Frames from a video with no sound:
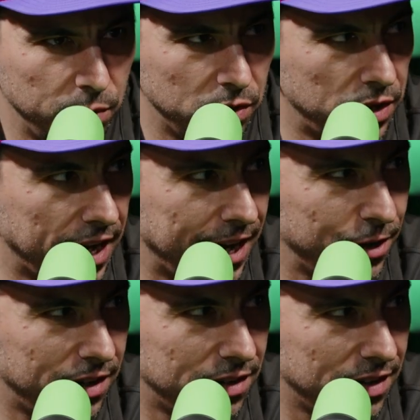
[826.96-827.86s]
dad,
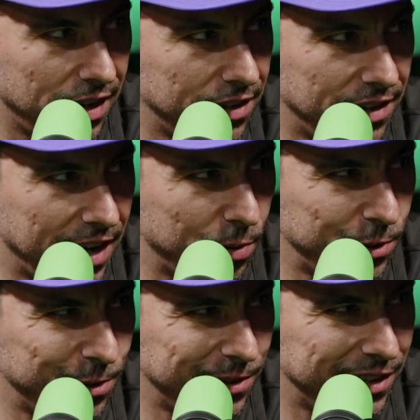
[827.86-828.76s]
your dad would
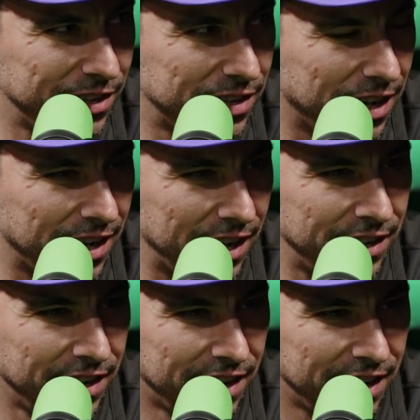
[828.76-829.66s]
do the design,
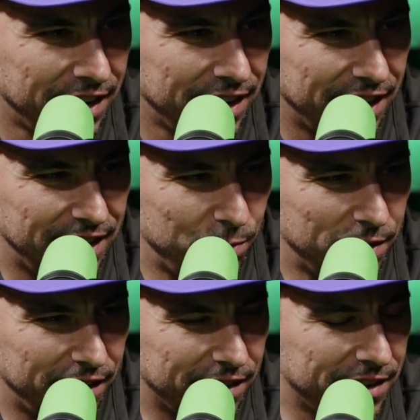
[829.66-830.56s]
and they'd be
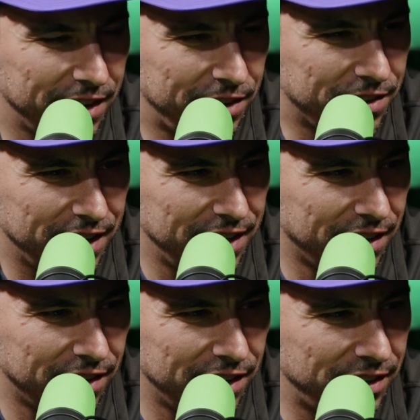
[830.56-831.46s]
like, all right, great, I'm
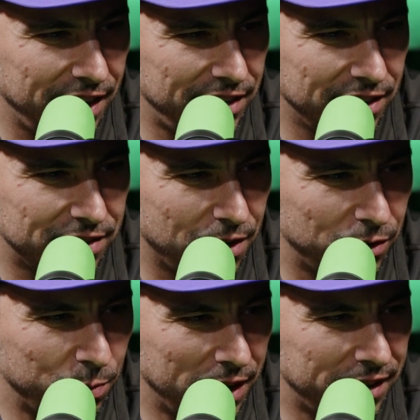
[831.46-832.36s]
going to take this off
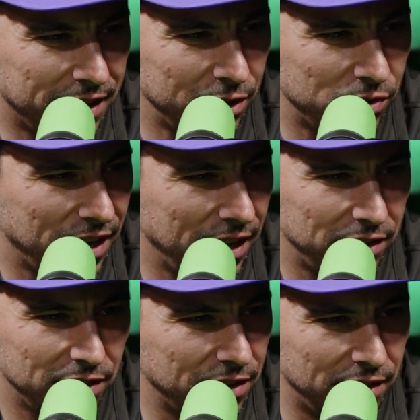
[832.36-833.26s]
to my
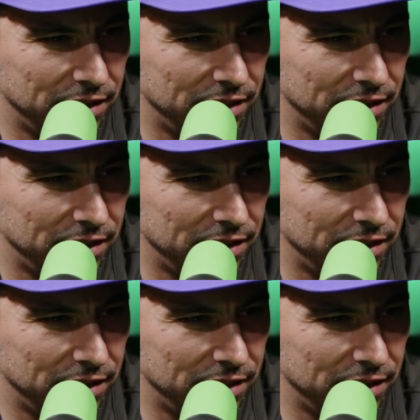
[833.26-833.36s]
contractor. And